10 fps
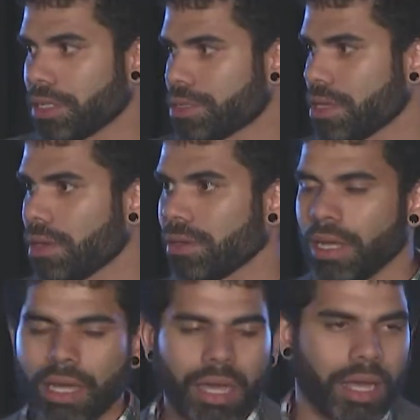So
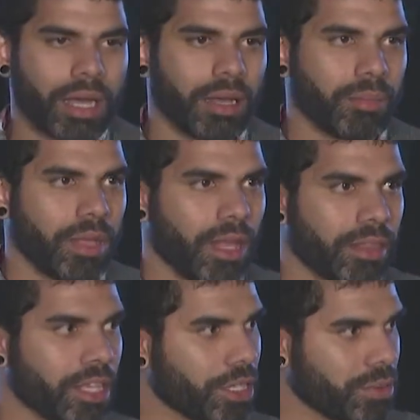
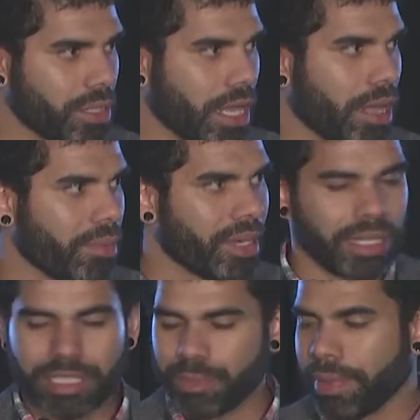thank you to them, and
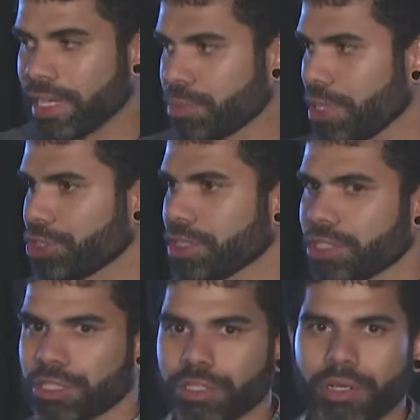it's especially
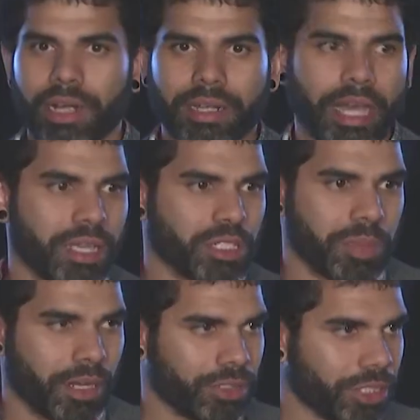to our case
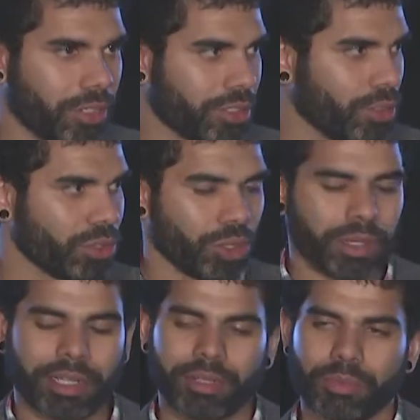manager, our social
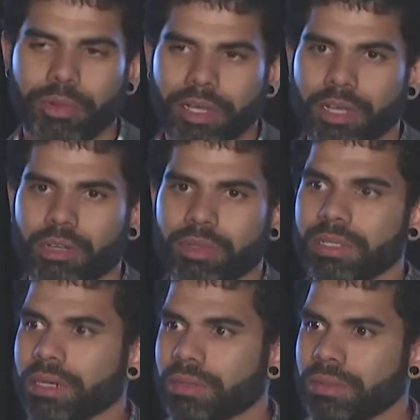worker, Morgan Carrillo,